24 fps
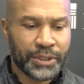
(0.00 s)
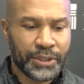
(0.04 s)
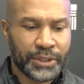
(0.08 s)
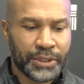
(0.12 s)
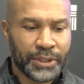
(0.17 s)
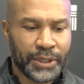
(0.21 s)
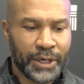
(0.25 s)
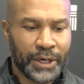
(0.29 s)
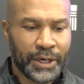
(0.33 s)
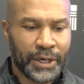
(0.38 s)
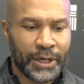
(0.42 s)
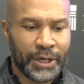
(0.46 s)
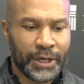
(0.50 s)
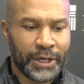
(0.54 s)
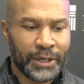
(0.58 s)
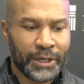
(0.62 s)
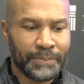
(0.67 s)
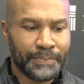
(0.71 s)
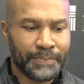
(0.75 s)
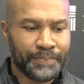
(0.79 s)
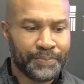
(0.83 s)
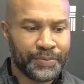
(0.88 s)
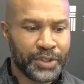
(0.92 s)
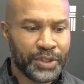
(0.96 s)

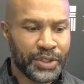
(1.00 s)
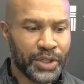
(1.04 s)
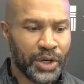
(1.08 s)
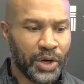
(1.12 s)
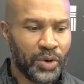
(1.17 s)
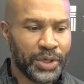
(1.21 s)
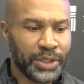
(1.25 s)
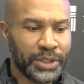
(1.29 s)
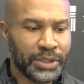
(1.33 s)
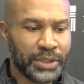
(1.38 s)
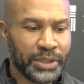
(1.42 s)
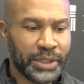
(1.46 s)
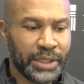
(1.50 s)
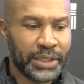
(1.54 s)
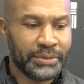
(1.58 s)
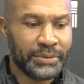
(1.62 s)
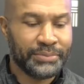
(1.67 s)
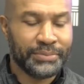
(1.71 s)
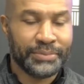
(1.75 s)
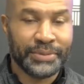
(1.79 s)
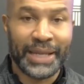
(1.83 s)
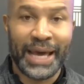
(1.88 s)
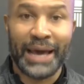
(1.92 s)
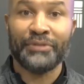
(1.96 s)
you know, and
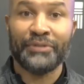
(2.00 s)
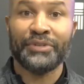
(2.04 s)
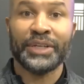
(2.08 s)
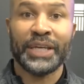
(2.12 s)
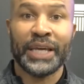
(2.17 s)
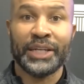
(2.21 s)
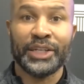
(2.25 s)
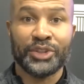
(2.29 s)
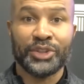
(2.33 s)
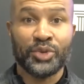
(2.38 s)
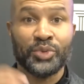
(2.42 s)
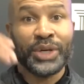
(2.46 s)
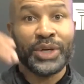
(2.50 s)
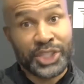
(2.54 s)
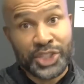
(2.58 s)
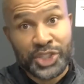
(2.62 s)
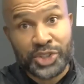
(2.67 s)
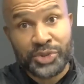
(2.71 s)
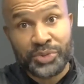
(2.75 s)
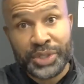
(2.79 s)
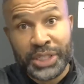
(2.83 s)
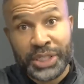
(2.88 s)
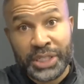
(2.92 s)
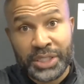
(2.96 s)
navigating through
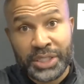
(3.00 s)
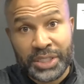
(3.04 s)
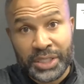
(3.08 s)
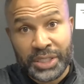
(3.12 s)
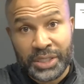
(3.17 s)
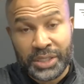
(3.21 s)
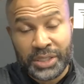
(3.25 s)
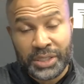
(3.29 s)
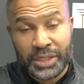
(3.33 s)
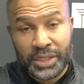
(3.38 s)
injuries and